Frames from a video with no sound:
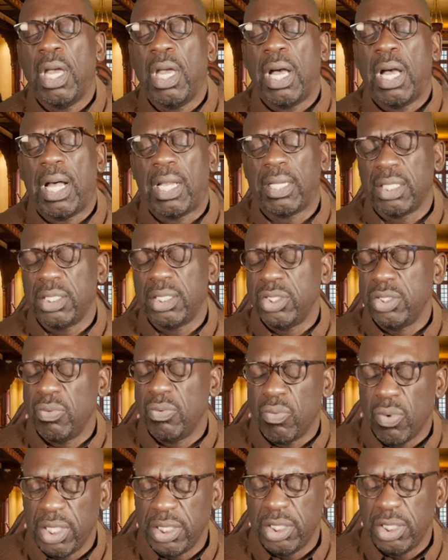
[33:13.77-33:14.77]
hallelujah,
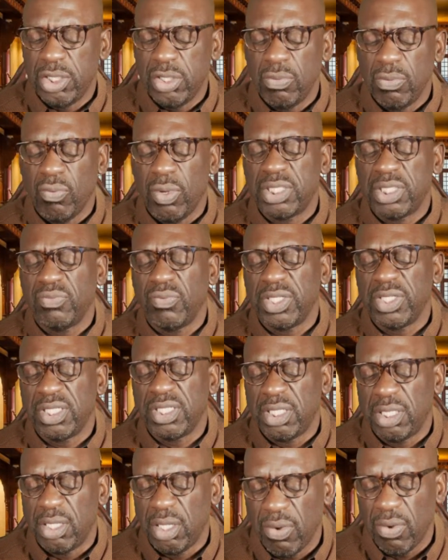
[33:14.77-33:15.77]
what
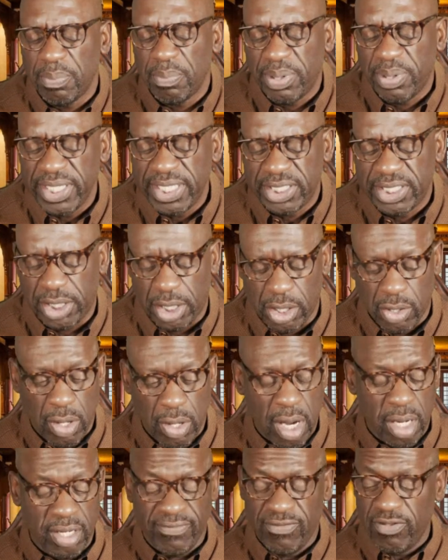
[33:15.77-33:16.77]
the Lord placed in your
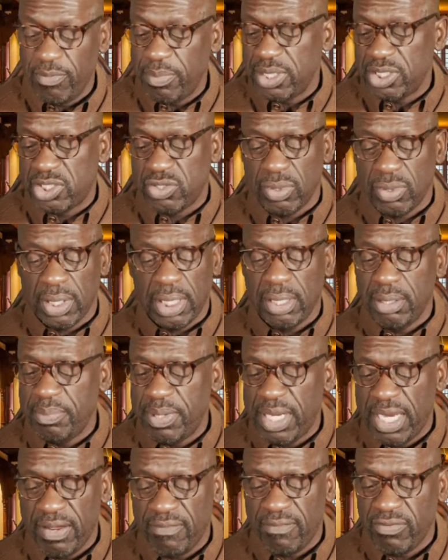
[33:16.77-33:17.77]
heart. If you've been sowing a little
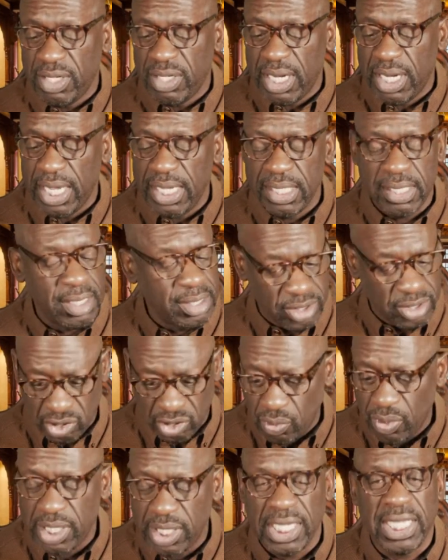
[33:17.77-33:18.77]
bit every day, then
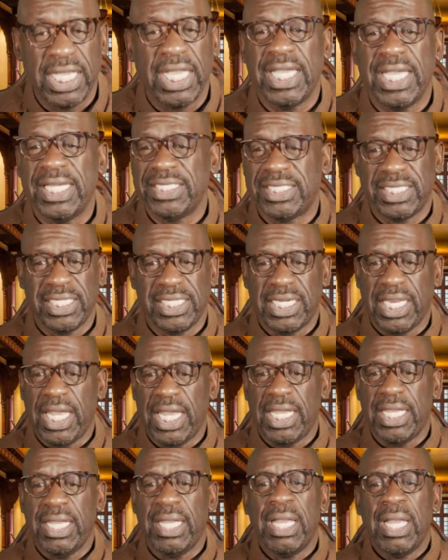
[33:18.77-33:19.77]
sow it again
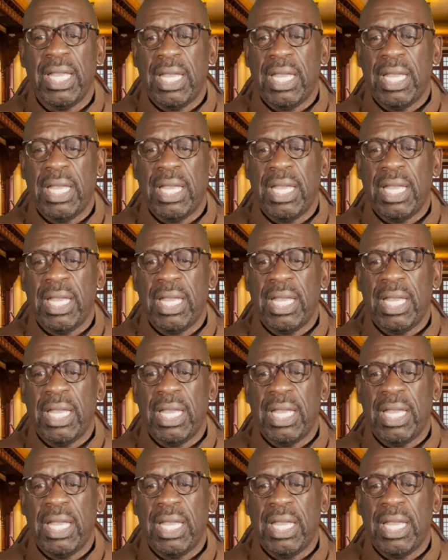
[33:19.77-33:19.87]
today.